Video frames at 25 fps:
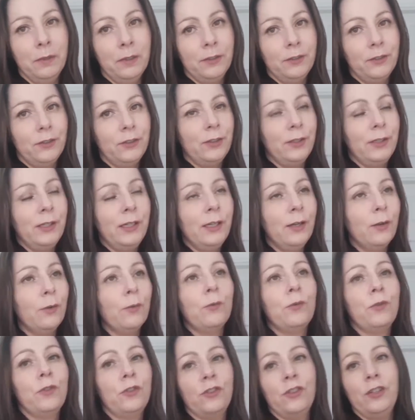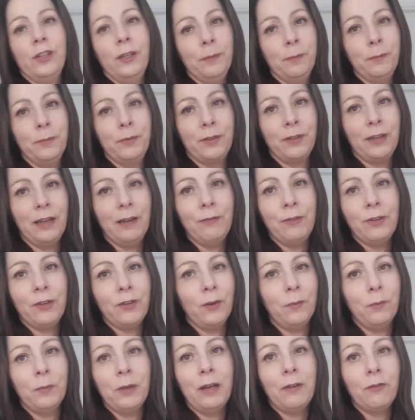She loves chips. Every
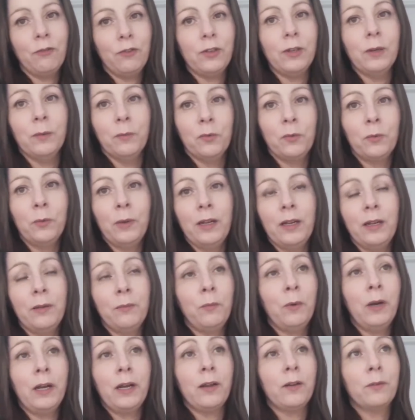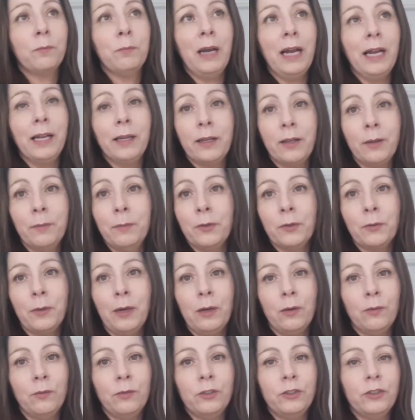time we have chips, when I'd make them as
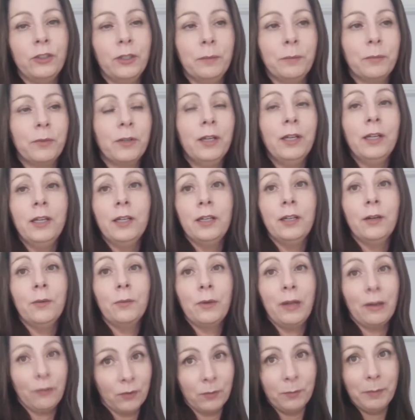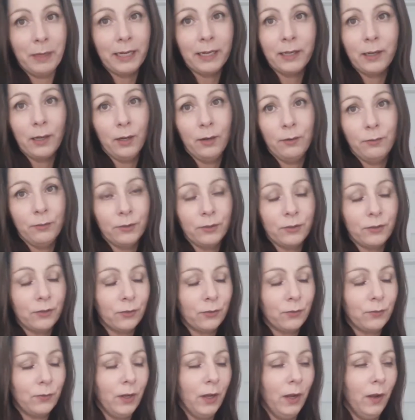well, oven chips, we have to make overs
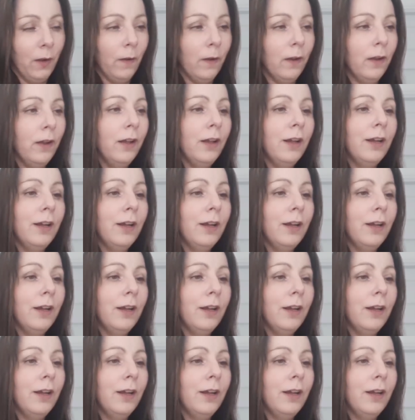just for her.